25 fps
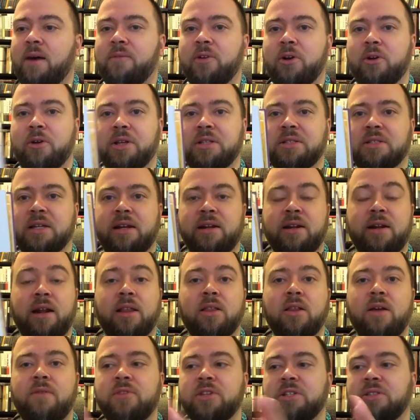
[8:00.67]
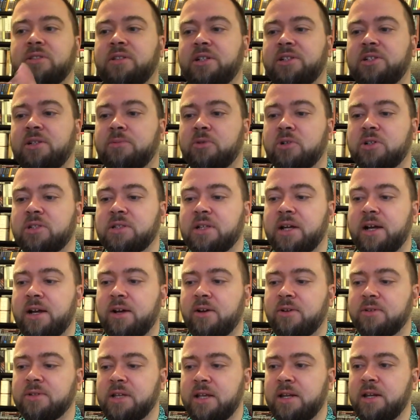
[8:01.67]
Very exciting. And I love these digibook
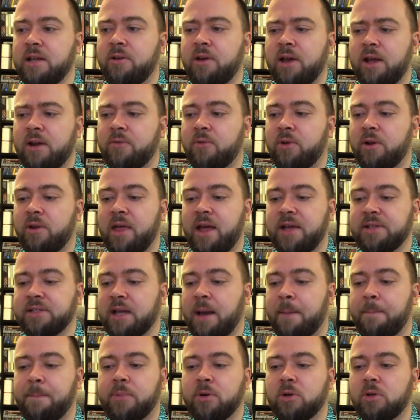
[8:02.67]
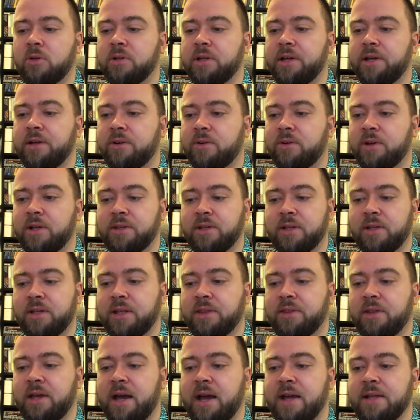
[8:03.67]
styles. Any kind of one that has like a booklet or anything
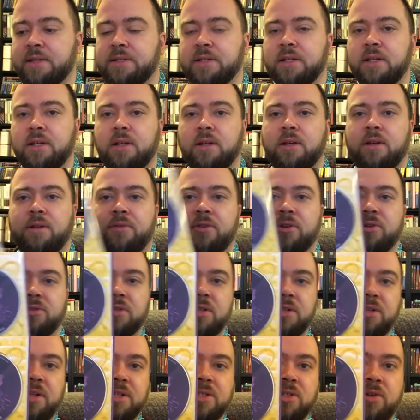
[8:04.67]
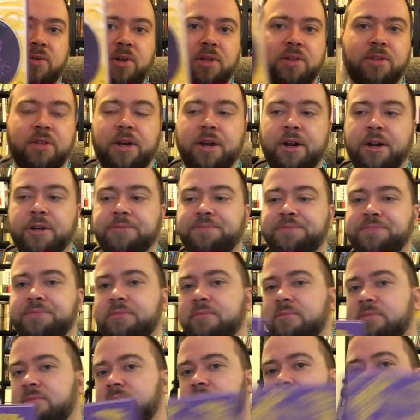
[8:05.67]
like that. There's the disc right there.
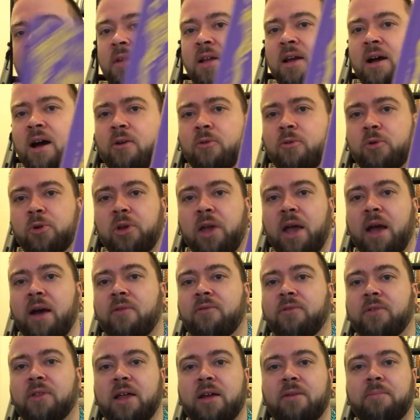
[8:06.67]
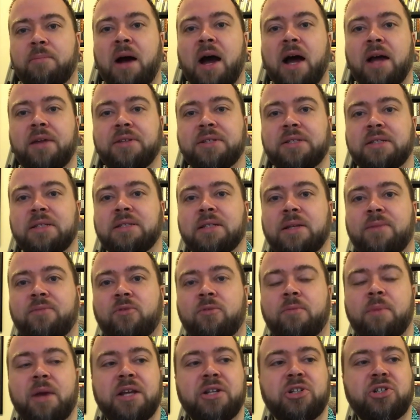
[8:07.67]
Where you have a lot of behind the scenes
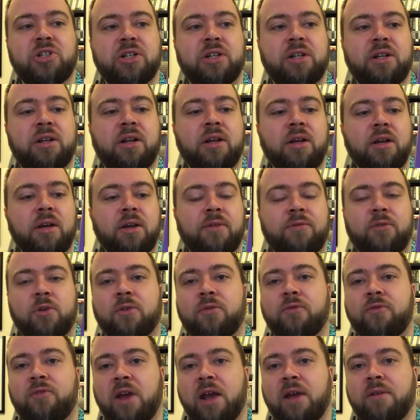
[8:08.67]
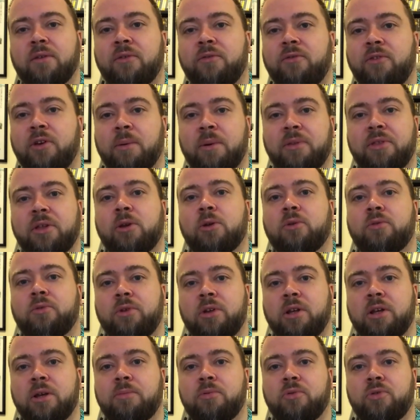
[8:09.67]
information. If you're a fan of the film, I think you'll
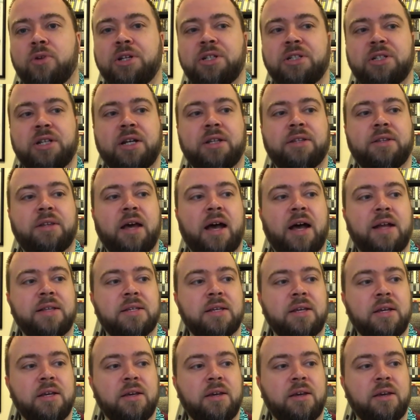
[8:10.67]
really appreciate that.